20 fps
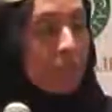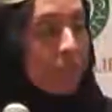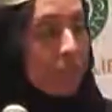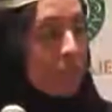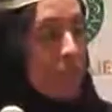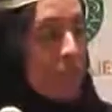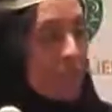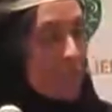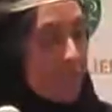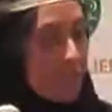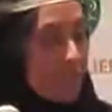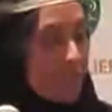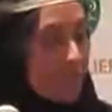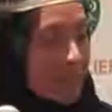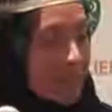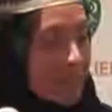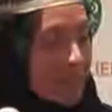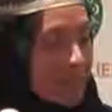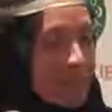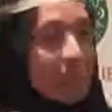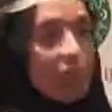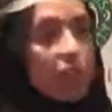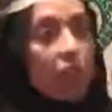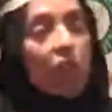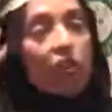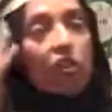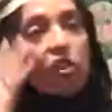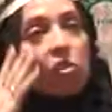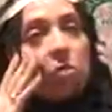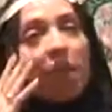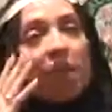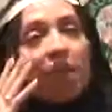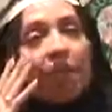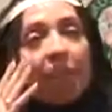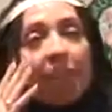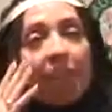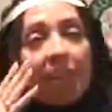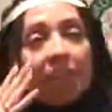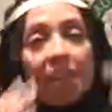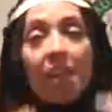flip, touched my
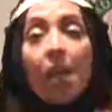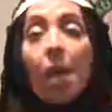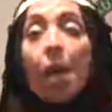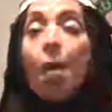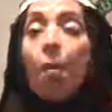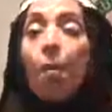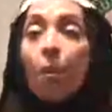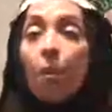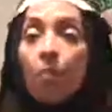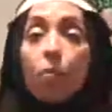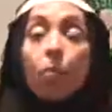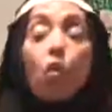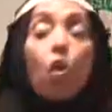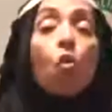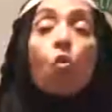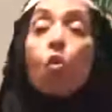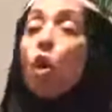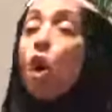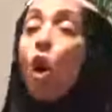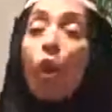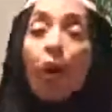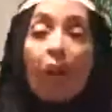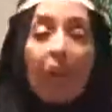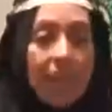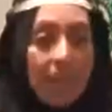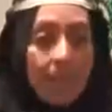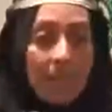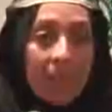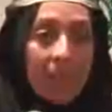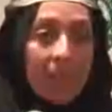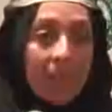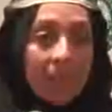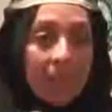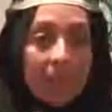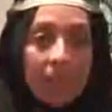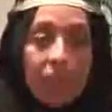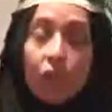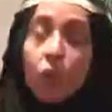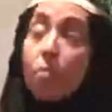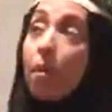face, but no car hit me,
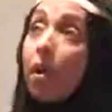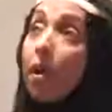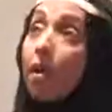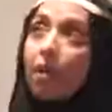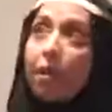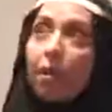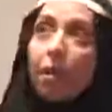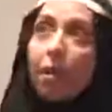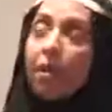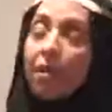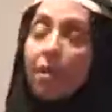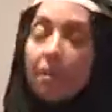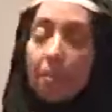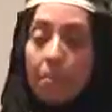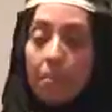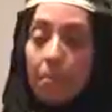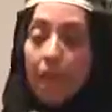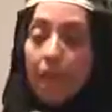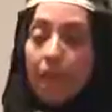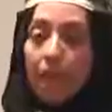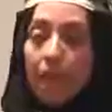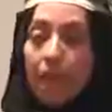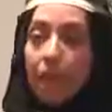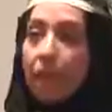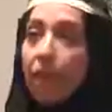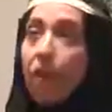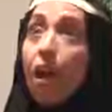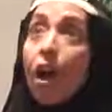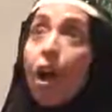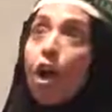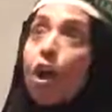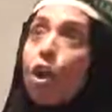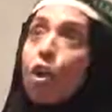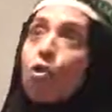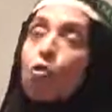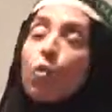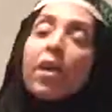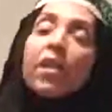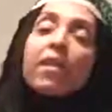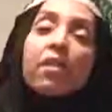subhanallah. By the
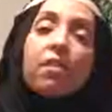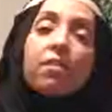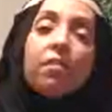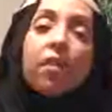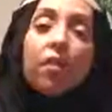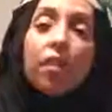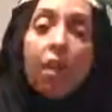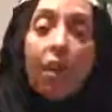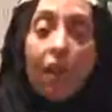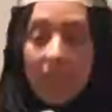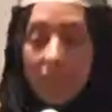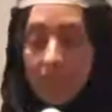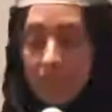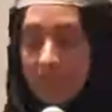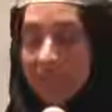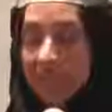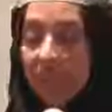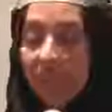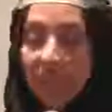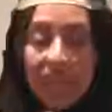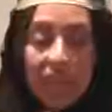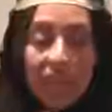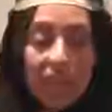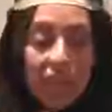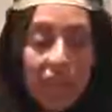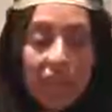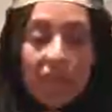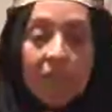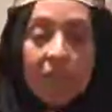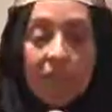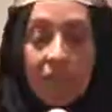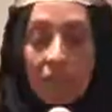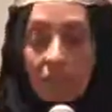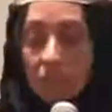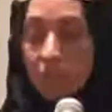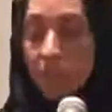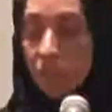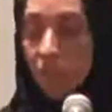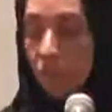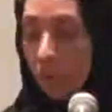grace of Allah, I am standing here to even tell
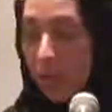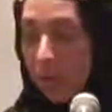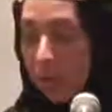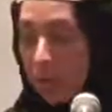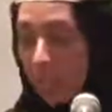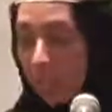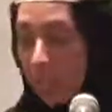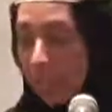this story.